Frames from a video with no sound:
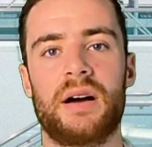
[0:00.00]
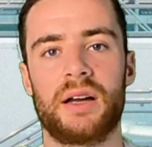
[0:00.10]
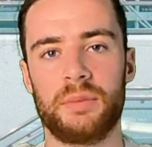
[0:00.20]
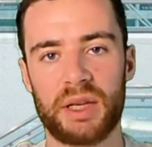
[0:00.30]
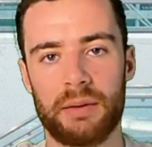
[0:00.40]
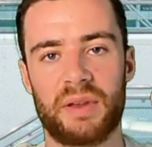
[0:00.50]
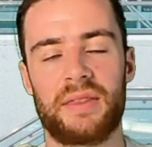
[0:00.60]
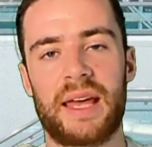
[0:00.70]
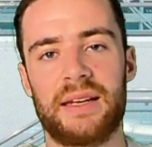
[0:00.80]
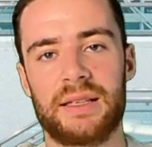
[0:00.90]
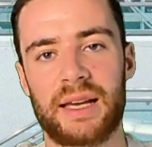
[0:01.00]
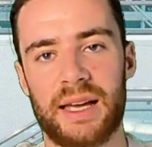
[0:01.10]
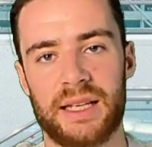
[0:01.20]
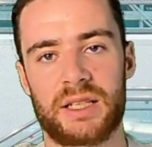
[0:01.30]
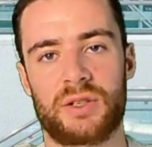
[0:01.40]
the I-beam then
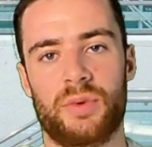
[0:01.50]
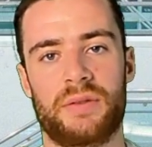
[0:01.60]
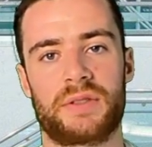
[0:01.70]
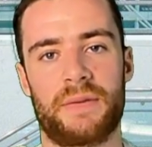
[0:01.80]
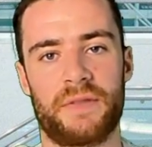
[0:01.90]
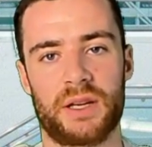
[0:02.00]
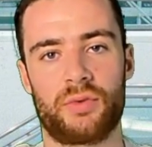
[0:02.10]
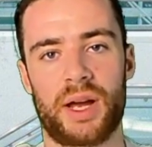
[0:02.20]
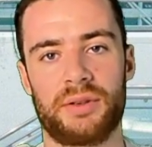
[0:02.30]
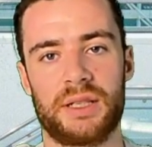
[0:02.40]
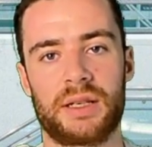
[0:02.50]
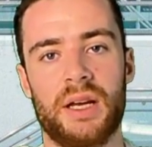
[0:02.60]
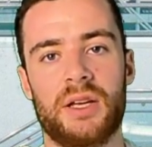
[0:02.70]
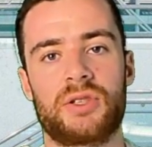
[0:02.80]
encased with something around it,